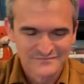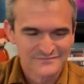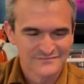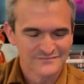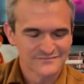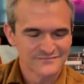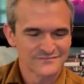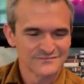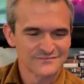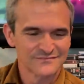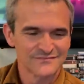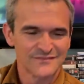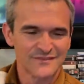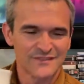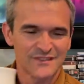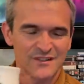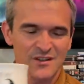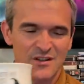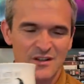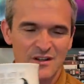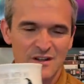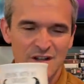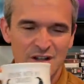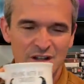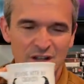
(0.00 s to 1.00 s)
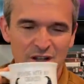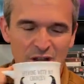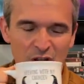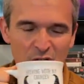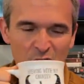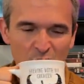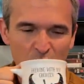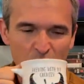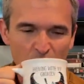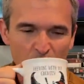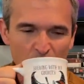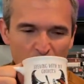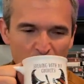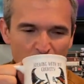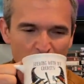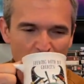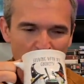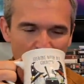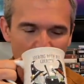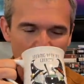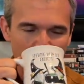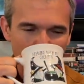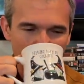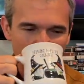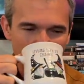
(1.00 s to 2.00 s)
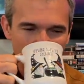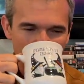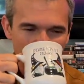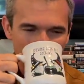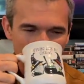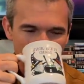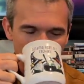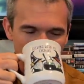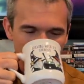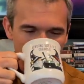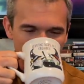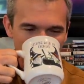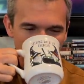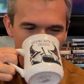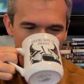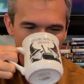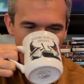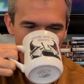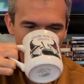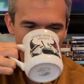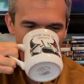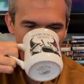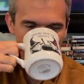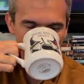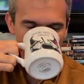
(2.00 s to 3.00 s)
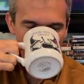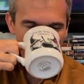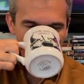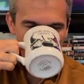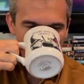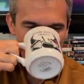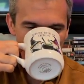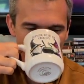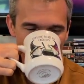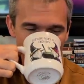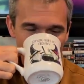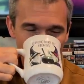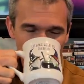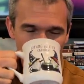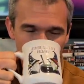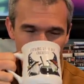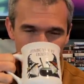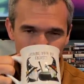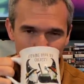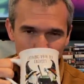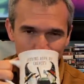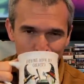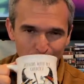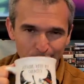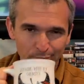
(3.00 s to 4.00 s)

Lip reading: (silent)